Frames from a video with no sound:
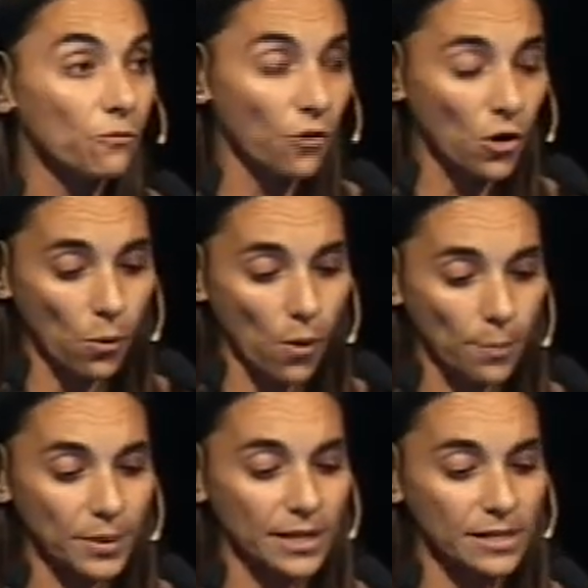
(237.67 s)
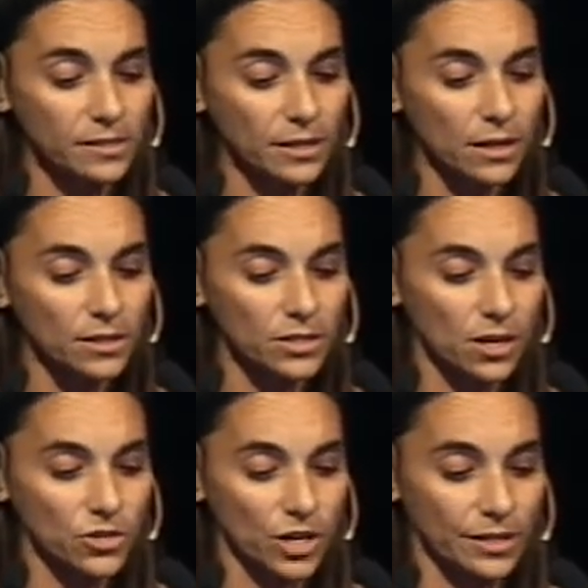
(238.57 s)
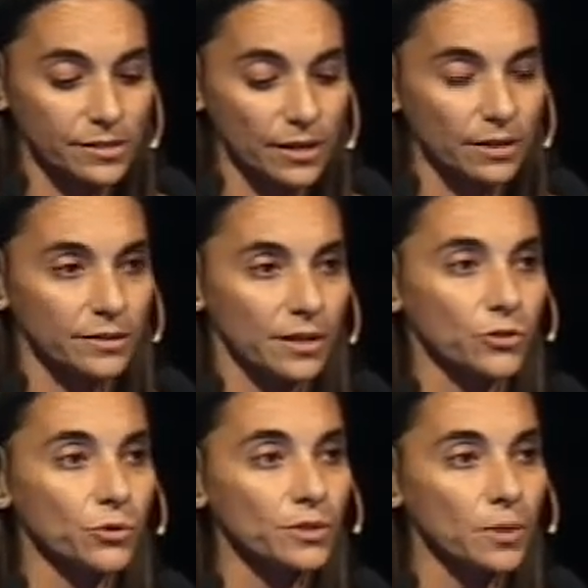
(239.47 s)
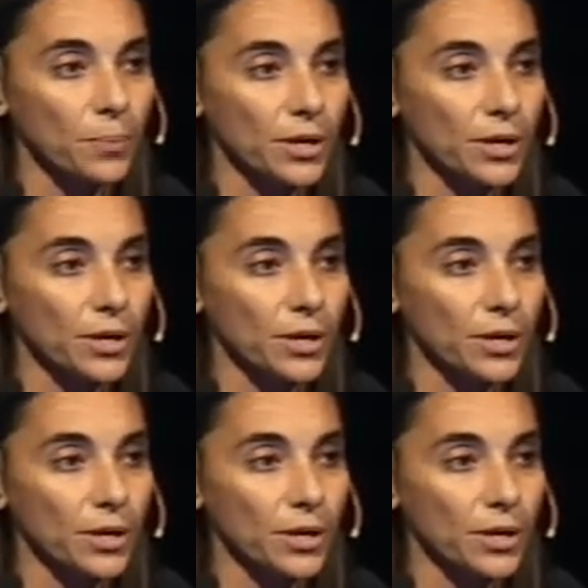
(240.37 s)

follow-up in a single tertiary center during the